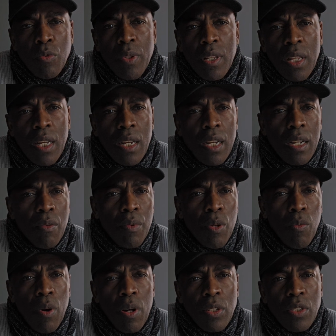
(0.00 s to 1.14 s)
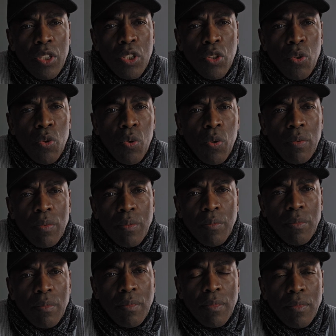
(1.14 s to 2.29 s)
we think we want to do,
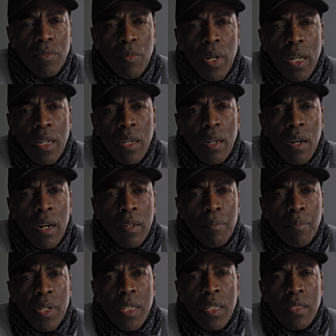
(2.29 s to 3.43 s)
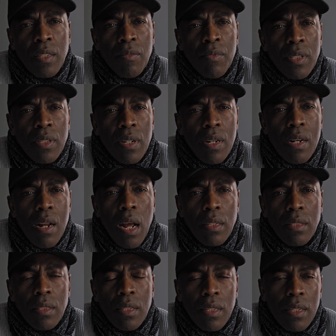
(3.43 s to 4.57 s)
whether God please of it or not.